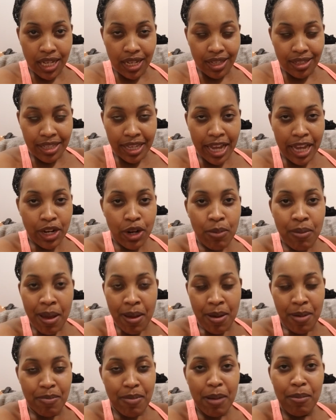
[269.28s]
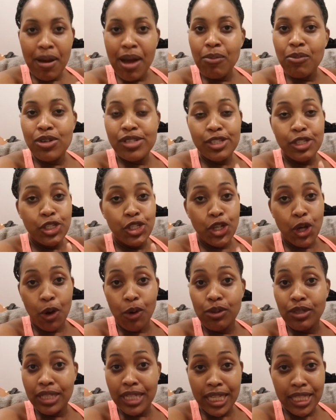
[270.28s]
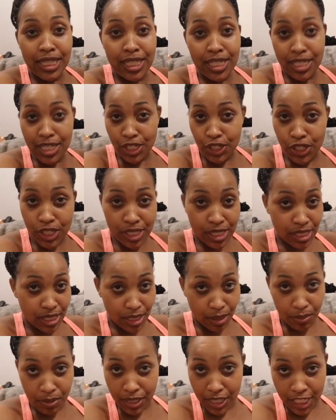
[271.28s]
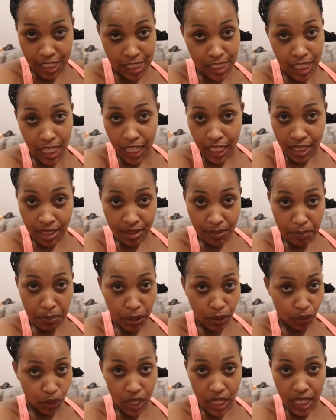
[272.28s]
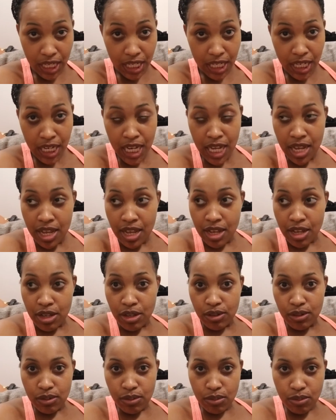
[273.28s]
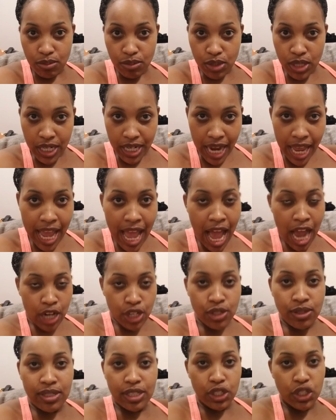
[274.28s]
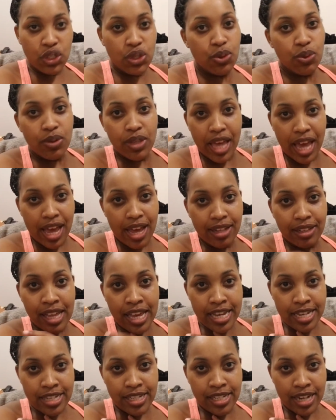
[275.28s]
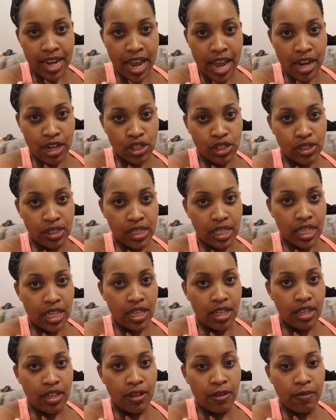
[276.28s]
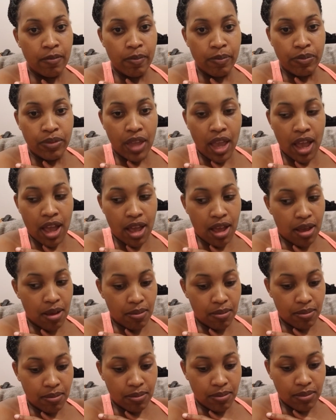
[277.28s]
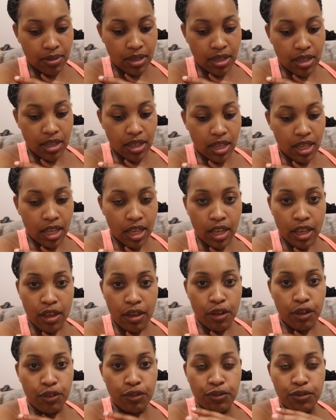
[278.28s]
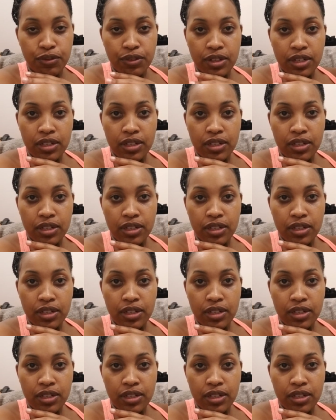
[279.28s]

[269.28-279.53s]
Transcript: like I know my mom was, don't let the dishes sleep in the sink, period. Did I actually do that? Like did I actually um if